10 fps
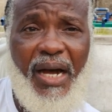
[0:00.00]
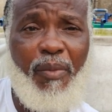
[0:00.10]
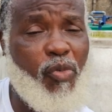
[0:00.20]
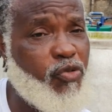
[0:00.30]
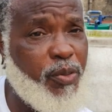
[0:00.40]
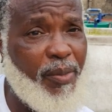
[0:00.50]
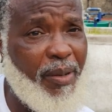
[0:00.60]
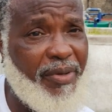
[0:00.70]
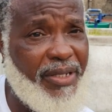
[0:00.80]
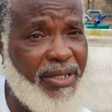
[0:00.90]
and most
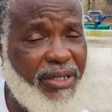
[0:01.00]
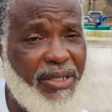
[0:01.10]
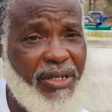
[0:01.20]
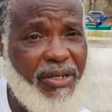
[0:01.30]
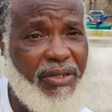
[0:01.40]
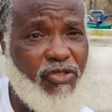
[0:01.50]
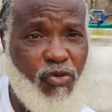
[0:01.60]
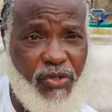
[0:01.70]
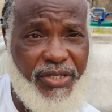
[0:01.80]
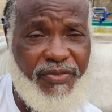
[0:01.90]
probably
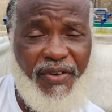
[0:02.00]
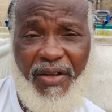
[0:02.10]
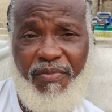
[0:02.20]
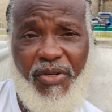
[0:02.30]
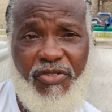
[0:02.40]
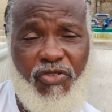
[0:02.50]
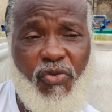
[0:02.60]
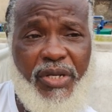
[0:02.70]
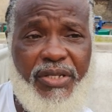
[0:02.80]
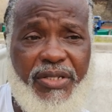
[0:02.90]
2 weeks, 5 months, 2
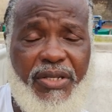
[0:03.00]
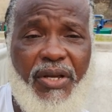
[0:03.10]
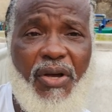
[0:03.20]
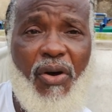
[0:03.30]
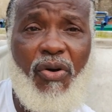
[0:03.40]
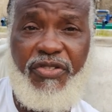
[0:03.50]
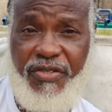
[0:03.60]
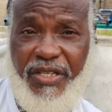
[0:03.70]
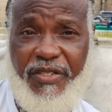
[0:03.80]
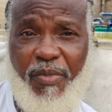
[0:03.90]
weeks, or
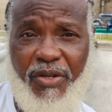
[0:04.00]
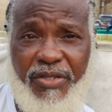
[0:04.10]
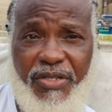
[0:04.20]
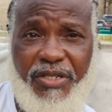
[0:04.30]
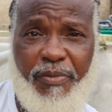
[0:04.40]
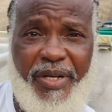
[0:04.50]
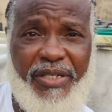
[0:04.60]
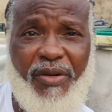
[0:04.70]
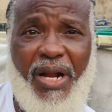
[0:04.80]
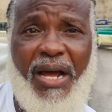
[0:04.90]
6 months,
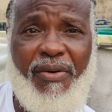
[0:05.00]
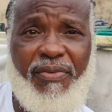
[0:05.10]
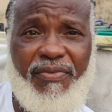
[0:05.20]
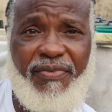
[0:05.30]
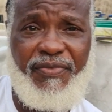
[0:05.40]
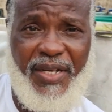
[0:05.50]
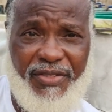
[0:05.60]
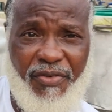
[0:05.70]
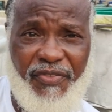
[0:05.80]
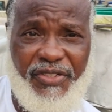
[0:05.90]
depending on how
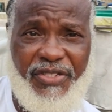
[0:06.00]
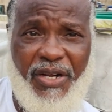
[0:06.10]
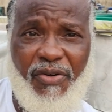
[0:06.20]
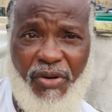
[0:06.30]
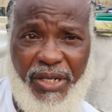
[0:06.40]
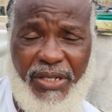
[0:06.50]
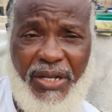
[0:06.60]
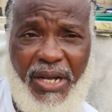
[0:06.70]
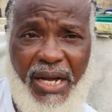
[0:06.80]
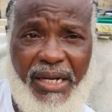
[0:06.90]
fast your fishes are growing
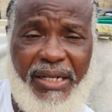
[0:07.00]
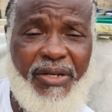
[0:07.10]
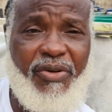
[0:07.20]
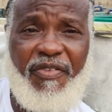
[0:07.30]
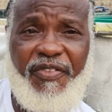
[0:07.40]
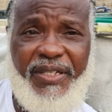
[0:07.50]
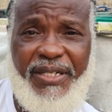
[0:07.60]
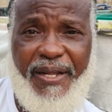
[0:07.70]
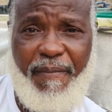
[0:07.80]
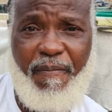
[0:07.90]
and how you are
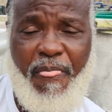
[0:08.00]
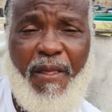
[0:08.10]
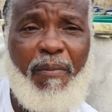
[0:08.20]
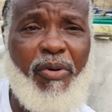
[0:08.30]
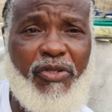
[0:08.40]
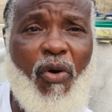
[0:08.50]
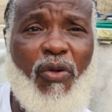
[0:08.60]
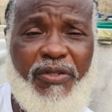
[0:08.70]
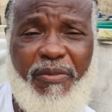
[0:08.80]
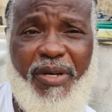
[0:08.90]
feeding them. But
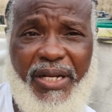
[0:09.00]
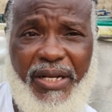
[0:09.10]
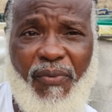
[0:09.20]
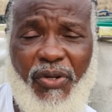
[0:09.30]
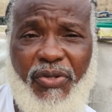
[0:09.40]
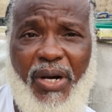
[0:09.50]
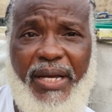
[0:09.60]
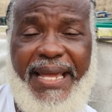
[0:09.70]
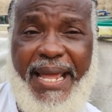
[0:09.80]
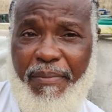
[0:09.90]
ultimately, what you are
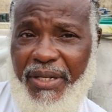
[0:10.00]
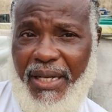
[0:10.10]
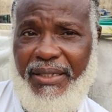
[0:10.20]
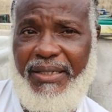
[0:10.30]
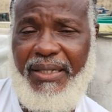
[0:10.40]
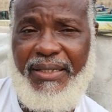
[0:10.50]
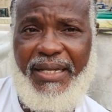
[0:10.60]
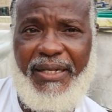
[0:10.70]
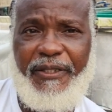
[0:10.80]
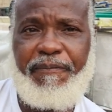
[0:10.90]
aiming at is
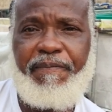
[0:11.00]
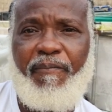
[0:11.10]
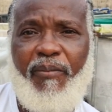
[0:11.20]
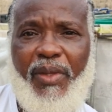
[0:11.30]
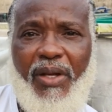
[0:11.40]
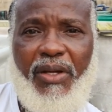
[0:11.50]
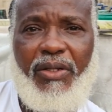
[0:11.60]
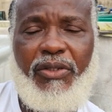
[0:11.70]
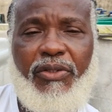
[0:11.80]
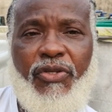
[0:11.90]
that
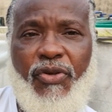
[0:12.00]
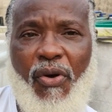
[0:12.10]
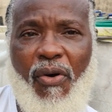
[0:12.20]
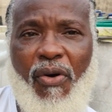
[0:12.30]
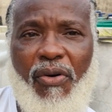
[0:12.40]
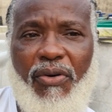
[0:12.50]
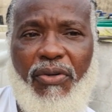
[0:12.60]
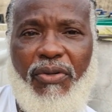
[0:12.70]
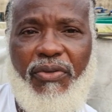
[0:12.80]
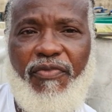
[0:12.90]
your
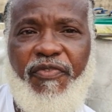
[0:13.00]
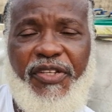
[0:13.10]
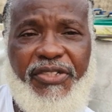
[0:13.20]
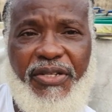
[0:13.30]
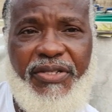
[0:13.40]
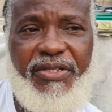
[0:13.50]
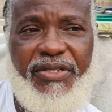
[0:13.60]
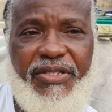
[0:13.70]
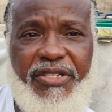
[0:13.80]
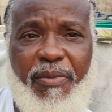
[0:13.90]

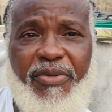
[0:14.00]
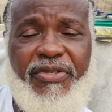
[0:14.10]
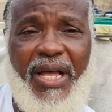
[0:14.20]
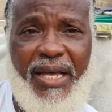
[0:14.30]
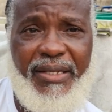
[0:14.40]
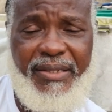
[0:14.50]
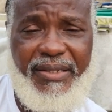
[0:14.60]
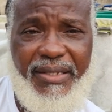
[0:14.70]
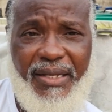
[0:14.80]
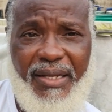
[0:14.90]
fishes table size